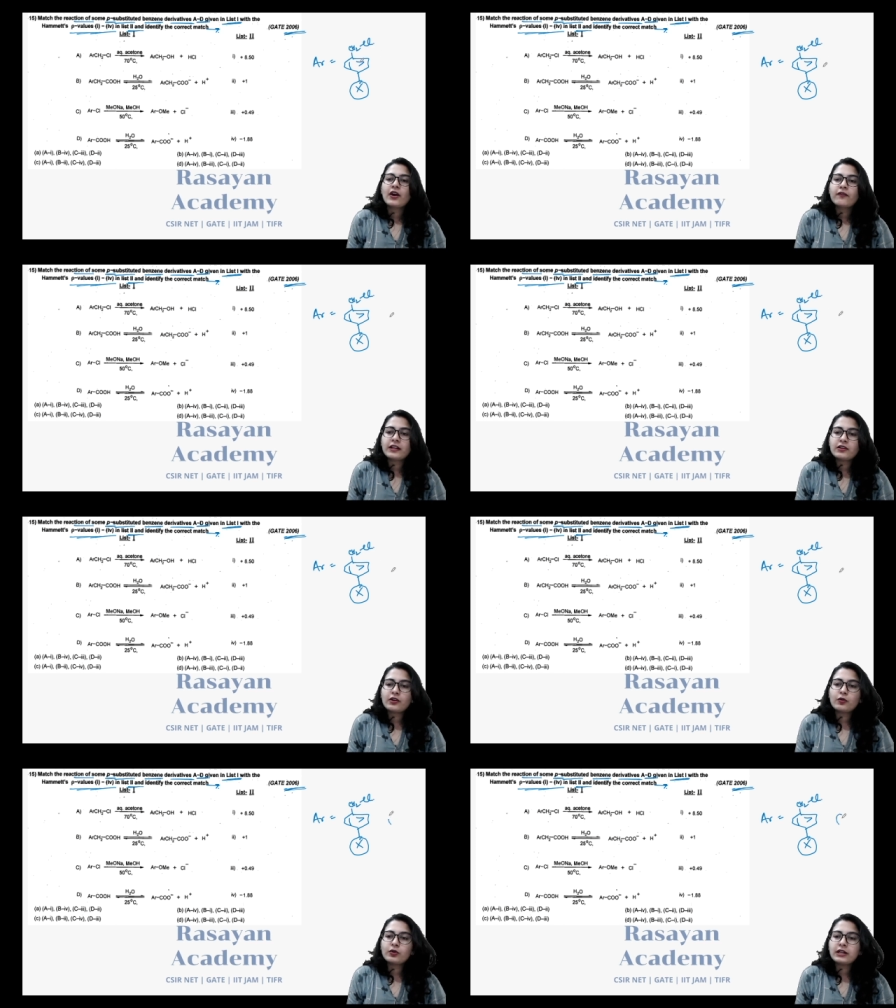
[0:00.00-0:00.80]
When you
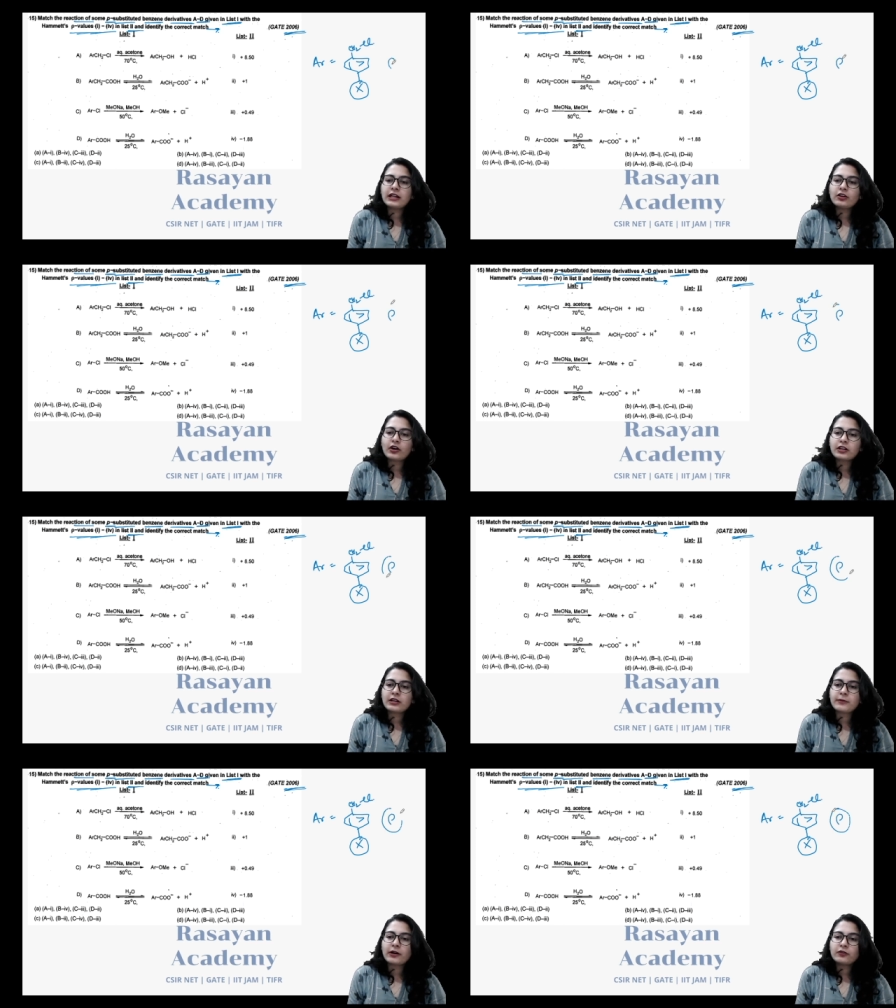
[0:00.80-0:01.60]
are only
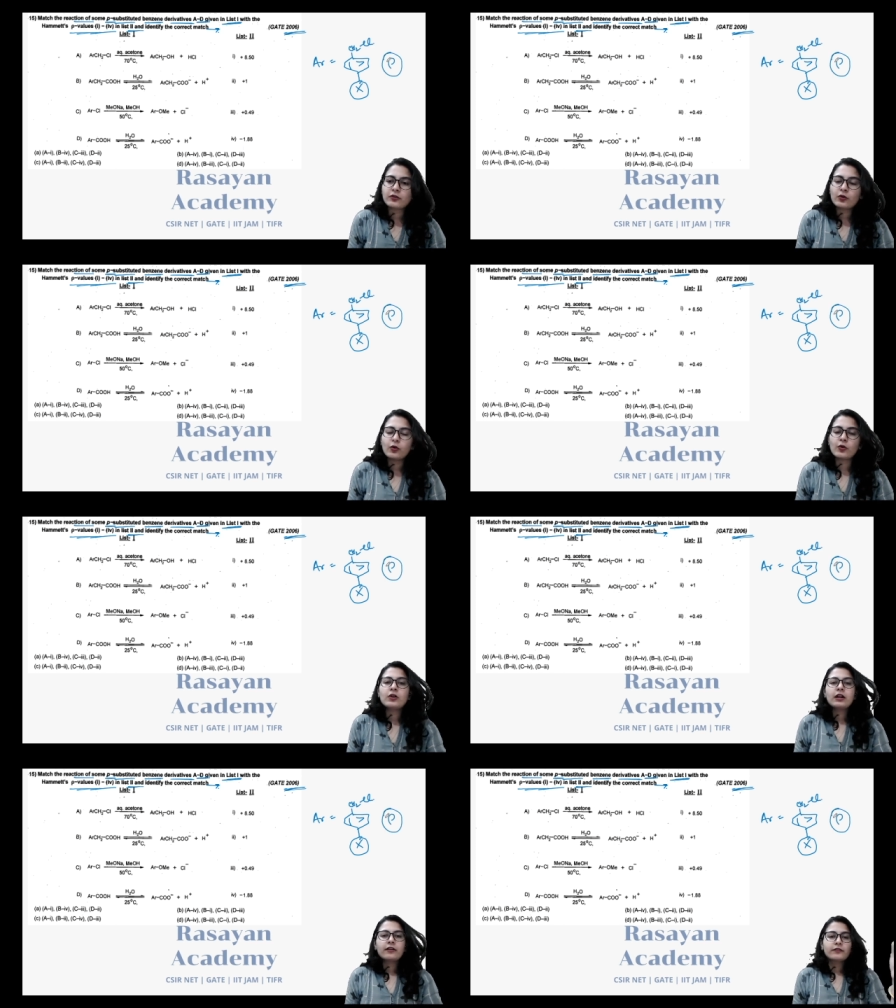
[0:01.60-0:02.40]
talking about
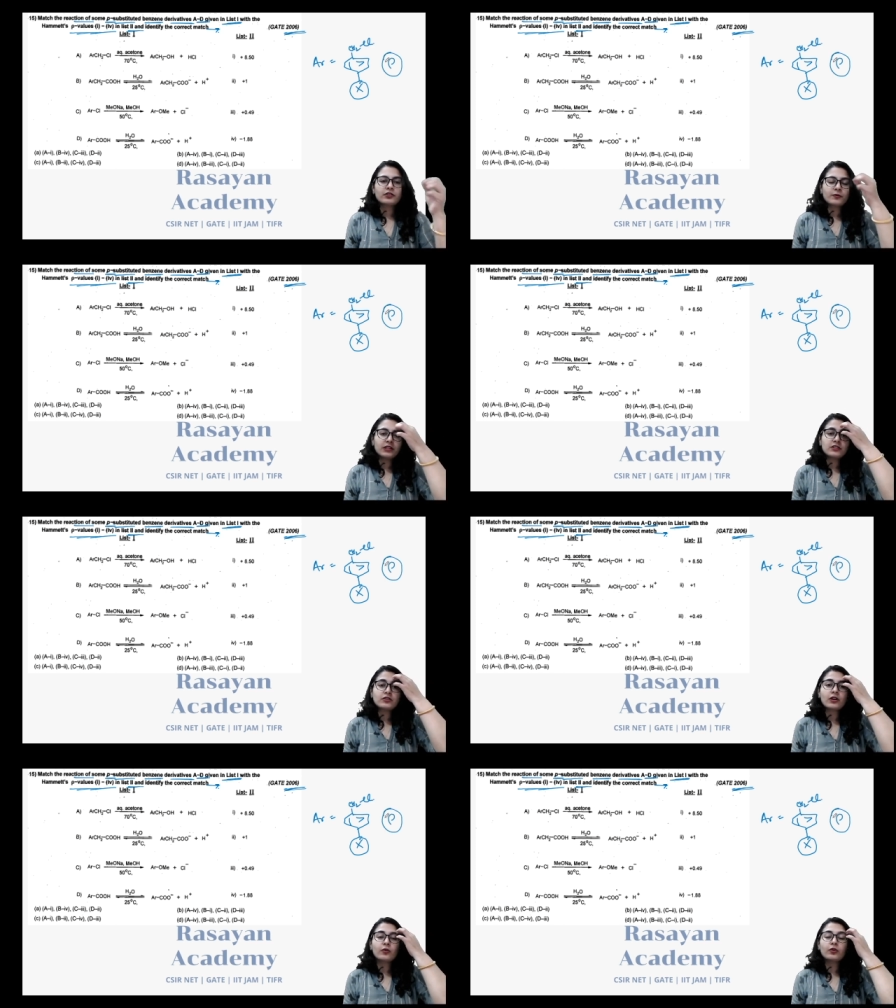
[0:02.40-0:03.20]
rho, which means
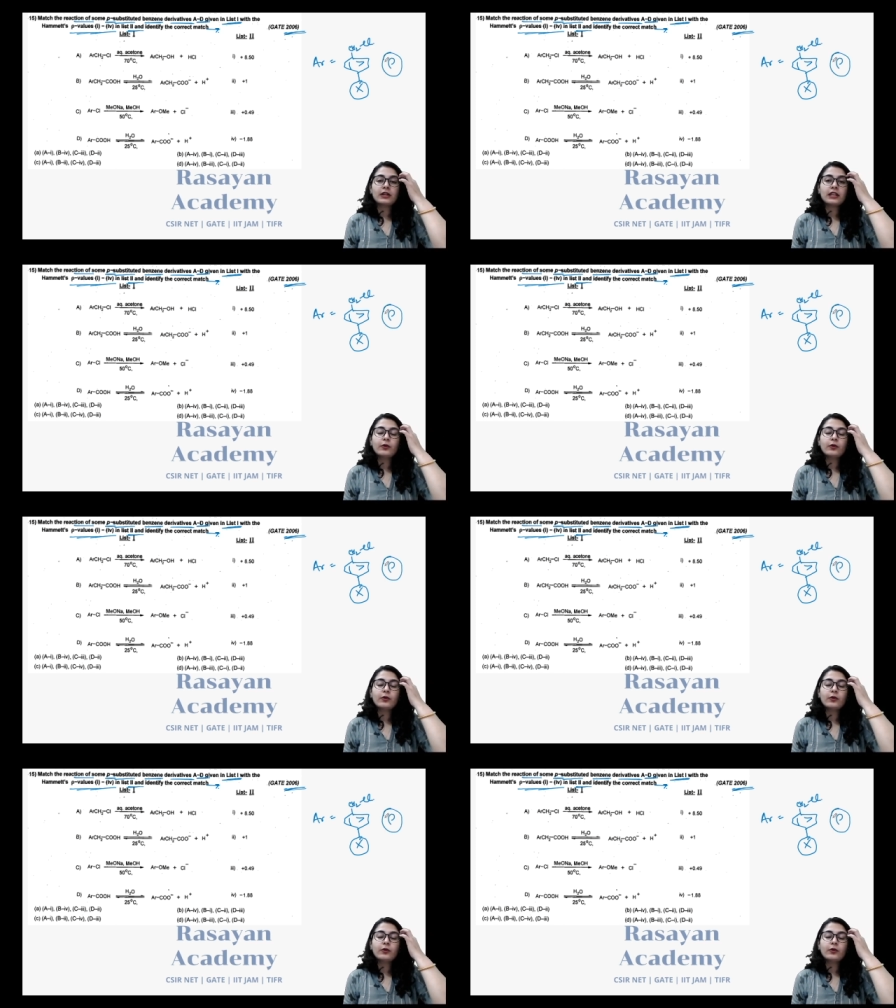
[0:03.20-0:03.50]
you are only